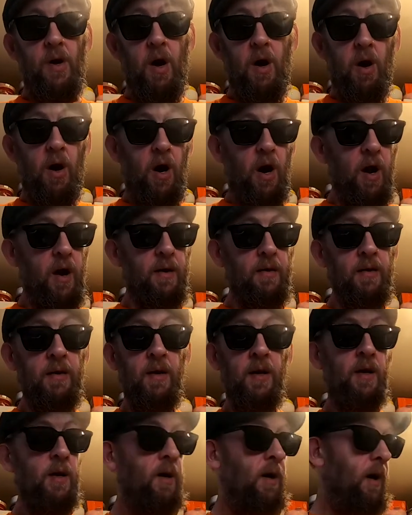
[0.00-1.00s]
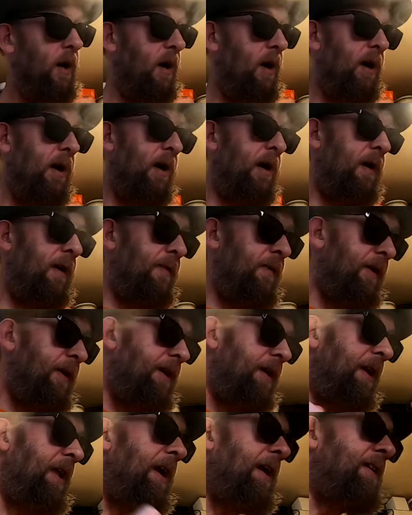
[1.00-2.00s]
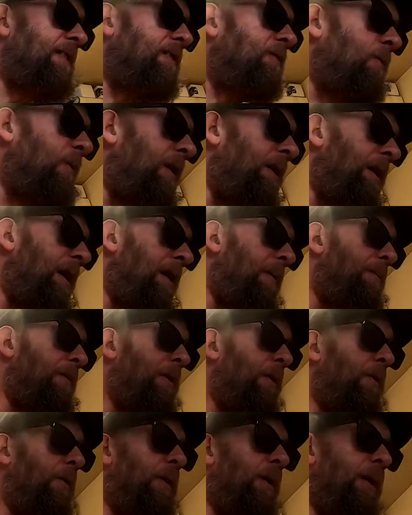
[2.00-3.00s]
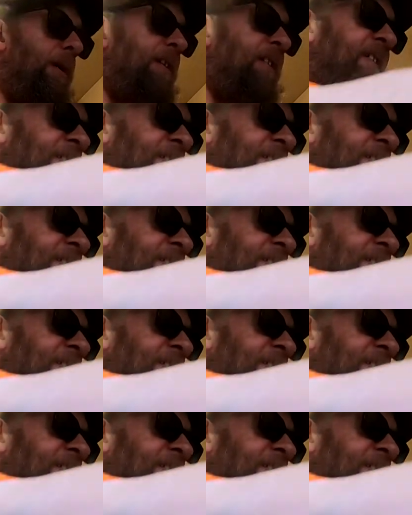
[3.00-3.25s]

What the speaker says: All right. The next one I'm doing